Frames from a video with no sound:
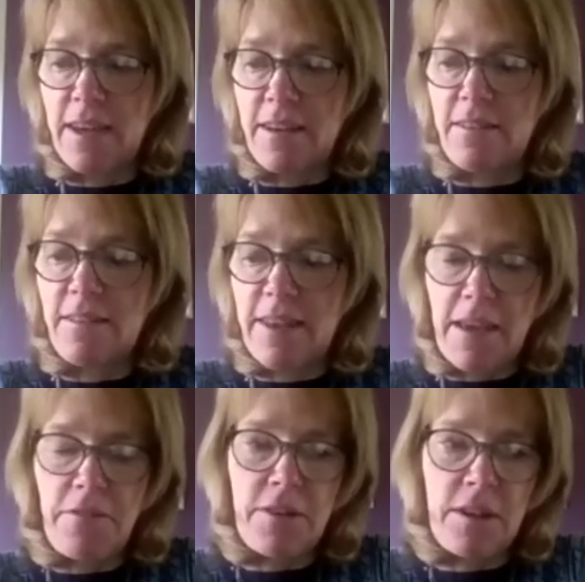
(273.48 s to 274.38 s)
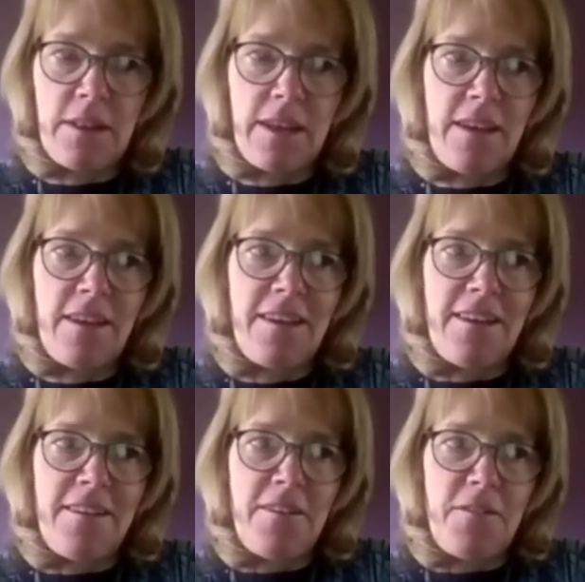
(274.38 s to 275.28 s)
is definitely
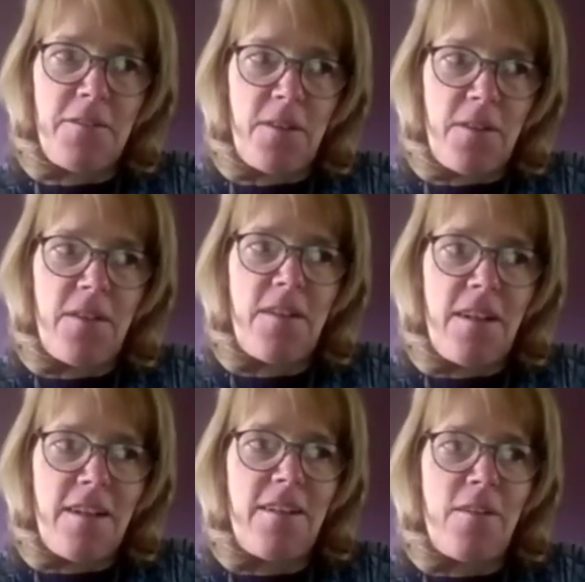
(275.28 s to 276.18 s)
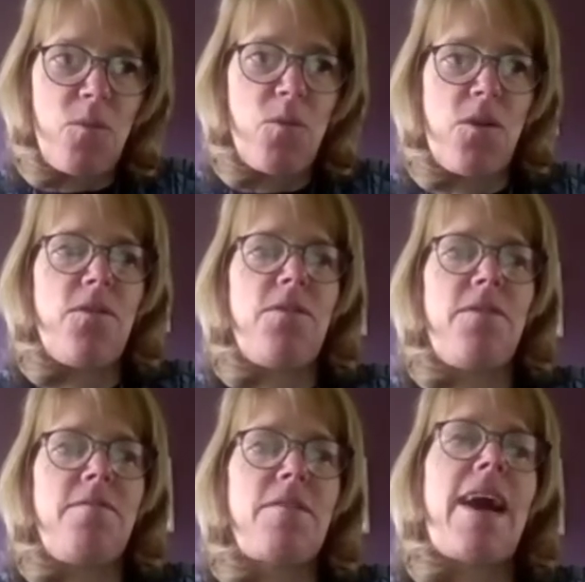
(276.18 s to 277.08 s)
what
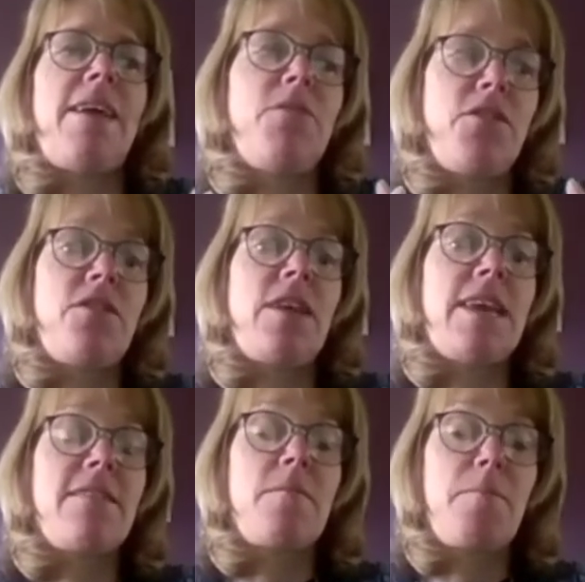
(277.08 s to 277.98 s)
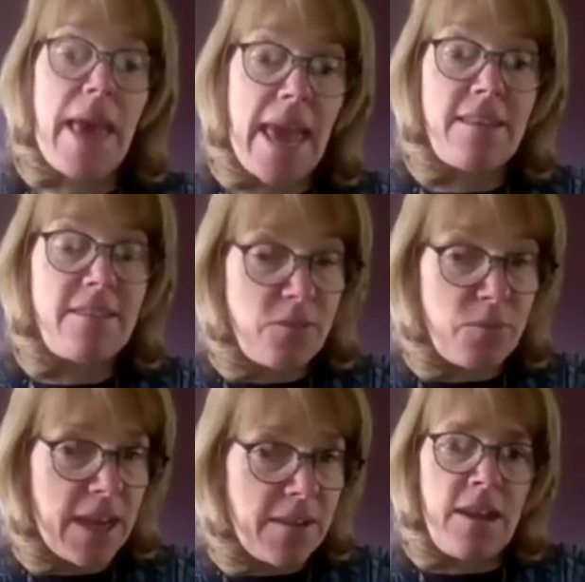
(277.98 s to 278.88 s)
I would say is the best
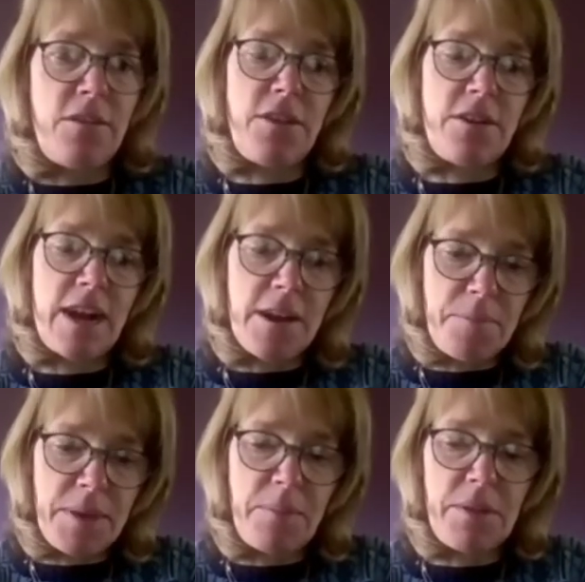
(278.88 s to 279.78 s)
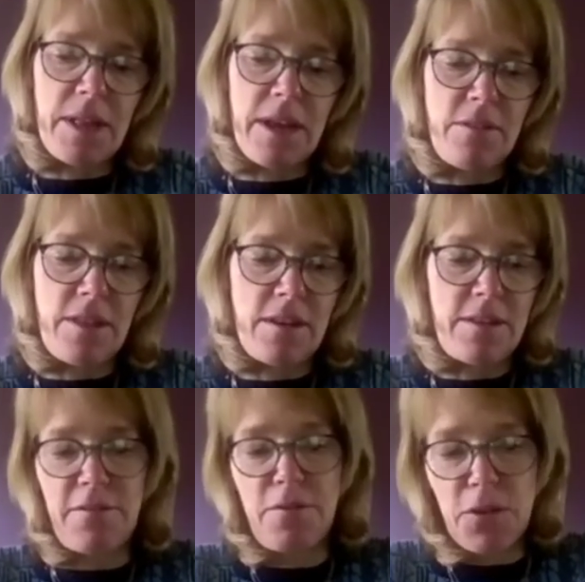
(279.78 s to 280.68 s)
way yeah. There are people out there
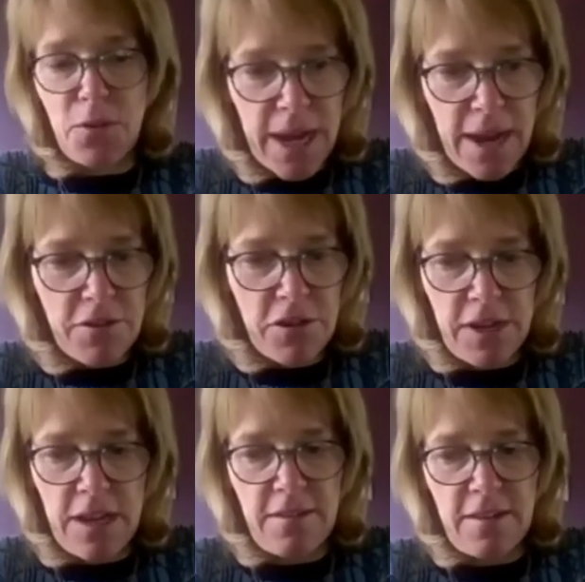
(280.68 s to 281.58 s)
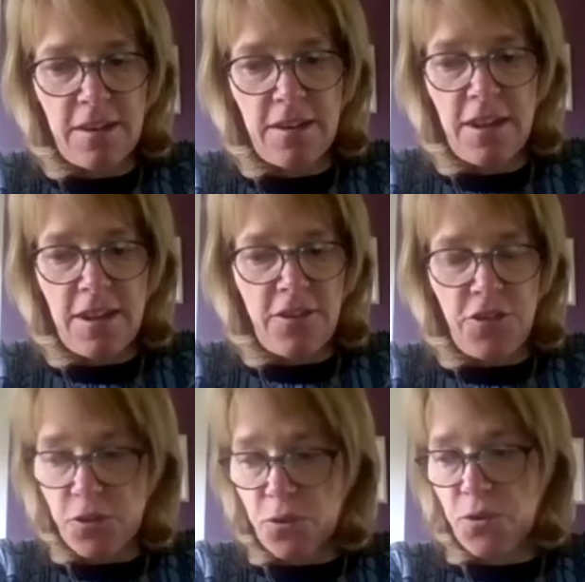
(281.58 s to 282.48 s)
that, for whatever reason,
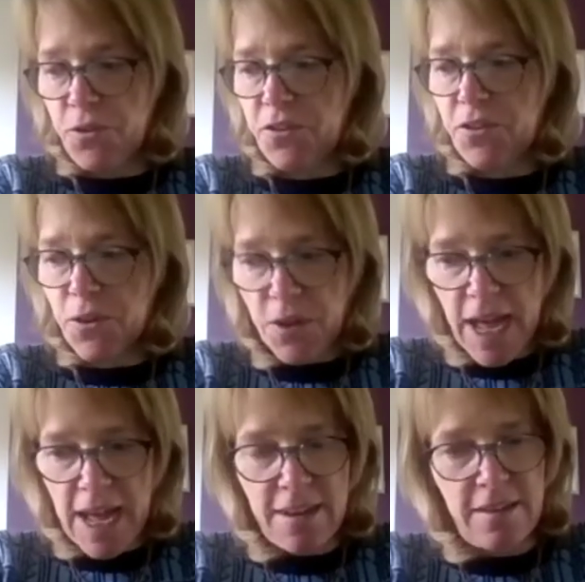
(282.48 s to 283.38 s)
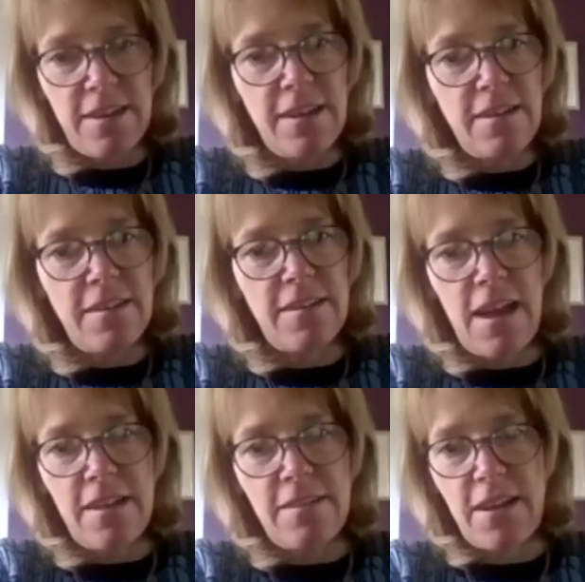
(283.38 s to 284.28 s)
don't or can't eat
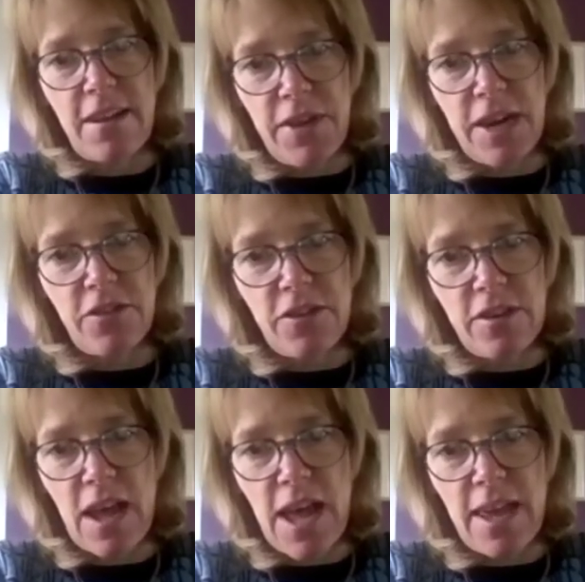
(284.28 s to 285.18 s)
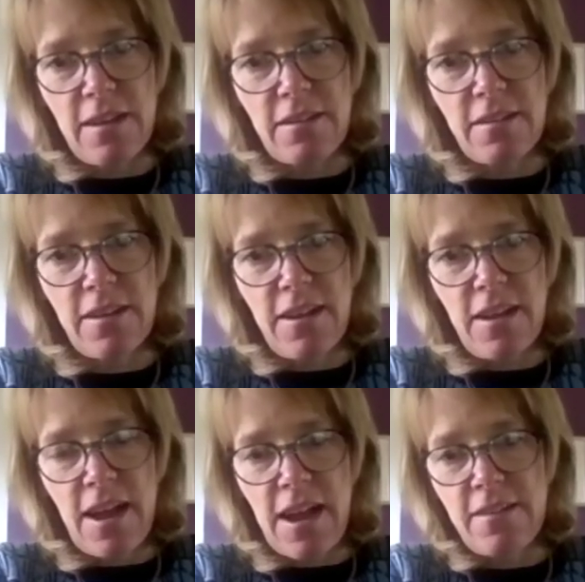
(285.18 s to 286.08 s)
as diverse a diet
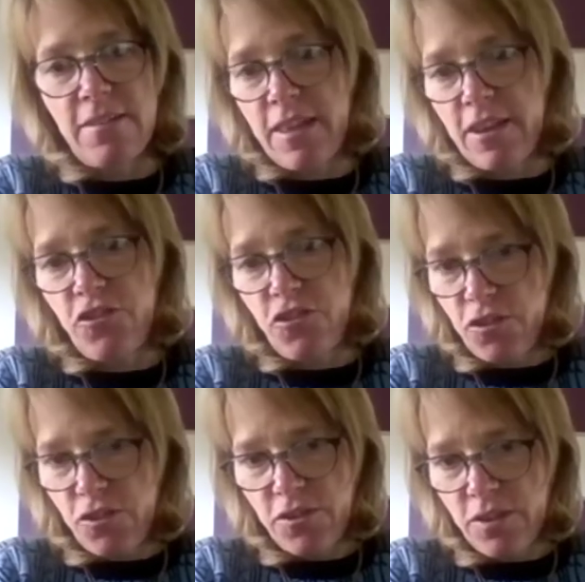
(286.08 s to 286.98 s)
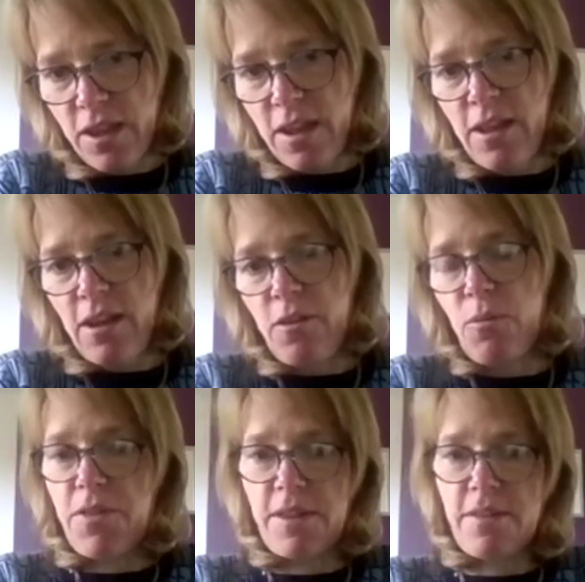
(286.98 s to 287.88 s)
as they should, yes. with as